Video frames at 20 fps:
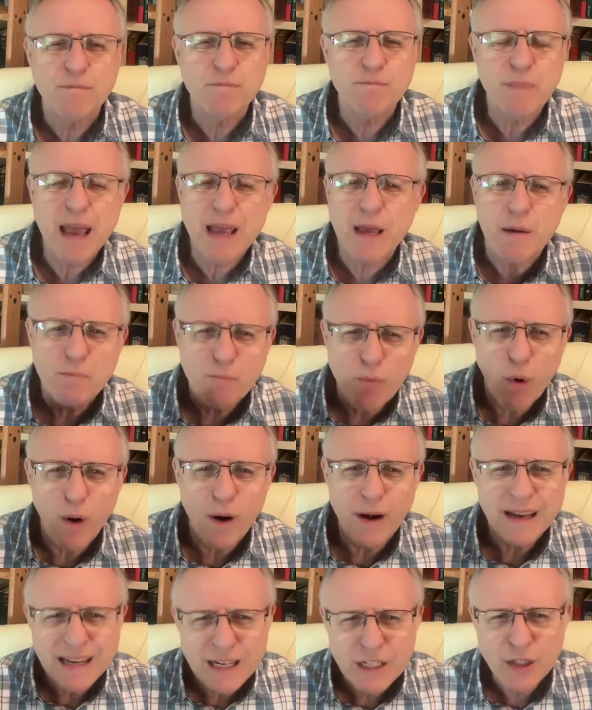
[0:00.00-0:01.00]
make it
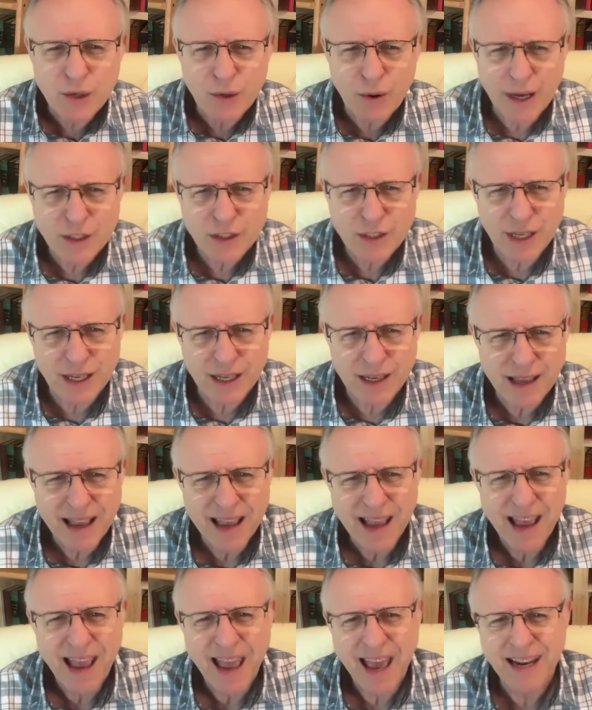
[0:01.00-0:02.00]
more interesting
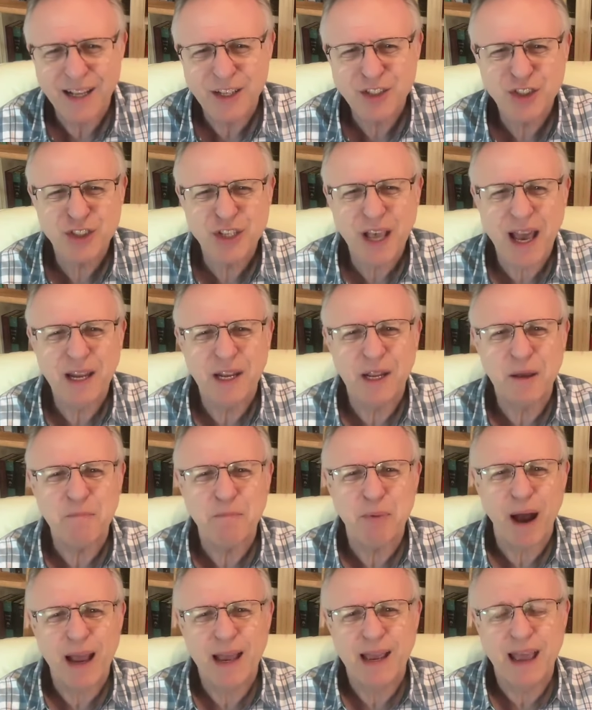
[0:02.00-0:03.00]
and
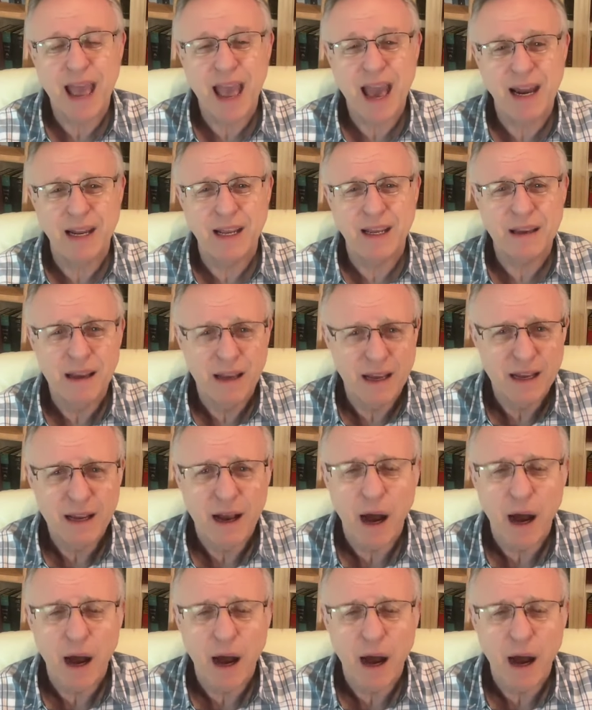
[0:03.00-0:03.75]
exciting by adding